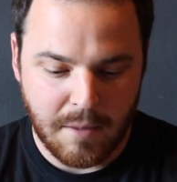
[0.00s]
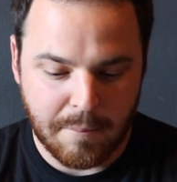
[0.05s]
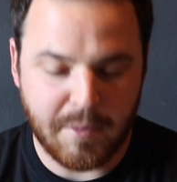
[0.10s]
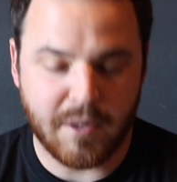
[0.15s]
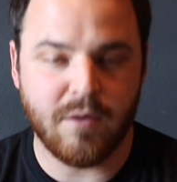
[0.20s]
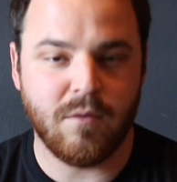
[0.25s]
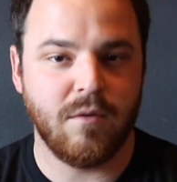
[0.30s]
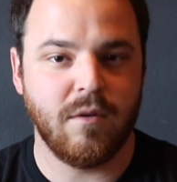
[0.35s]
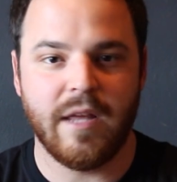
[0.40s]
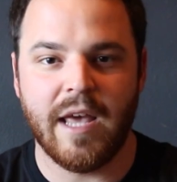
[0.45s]

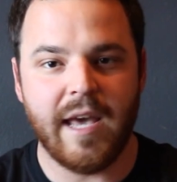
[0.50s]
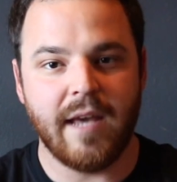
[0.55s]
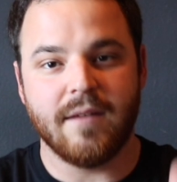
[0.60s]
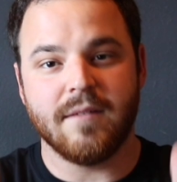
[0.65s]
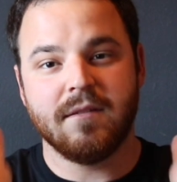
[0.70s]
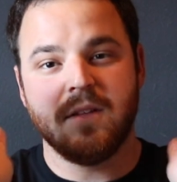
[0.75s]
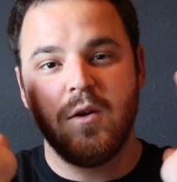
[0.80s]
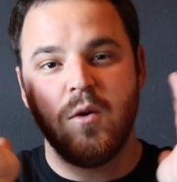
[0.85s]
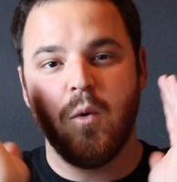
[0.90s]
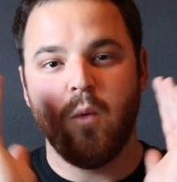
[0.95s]
But hey,
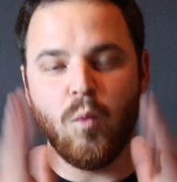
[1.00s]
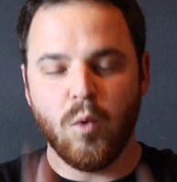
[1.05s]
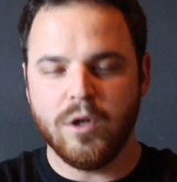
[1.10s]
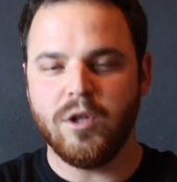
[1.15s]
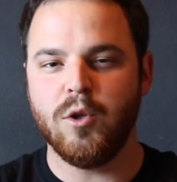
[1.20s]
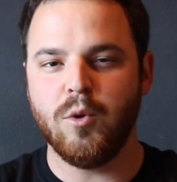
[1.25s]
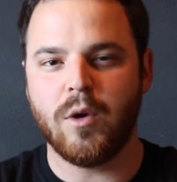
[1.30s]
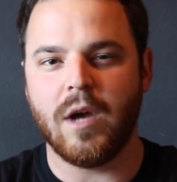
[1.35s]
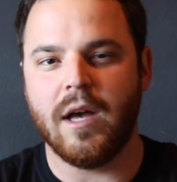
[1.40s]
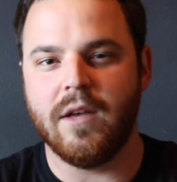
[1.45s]
what
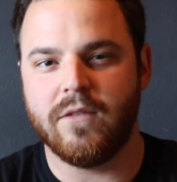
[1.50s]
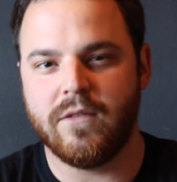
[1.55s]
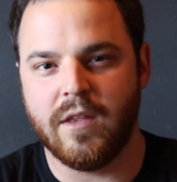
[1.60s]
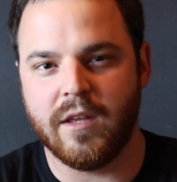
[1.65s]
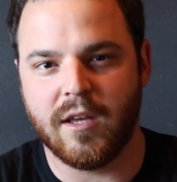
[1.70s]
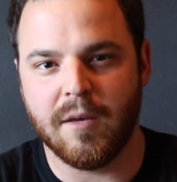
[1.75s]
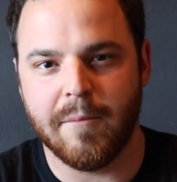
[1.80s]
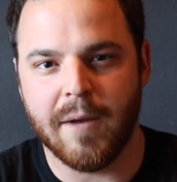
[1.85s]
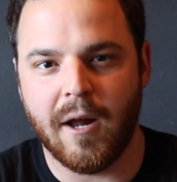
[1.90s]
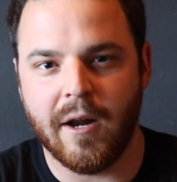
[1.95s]
do you guys
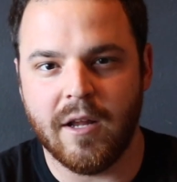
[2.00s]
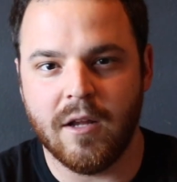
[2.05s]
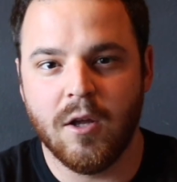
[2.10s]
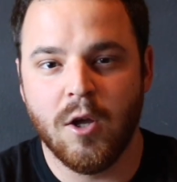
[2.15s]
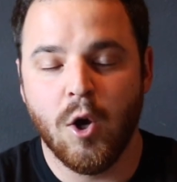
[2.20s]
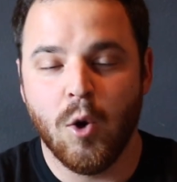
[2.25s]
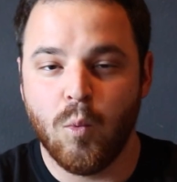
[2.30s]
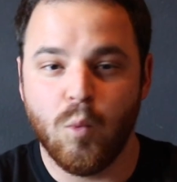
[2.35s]
think about it?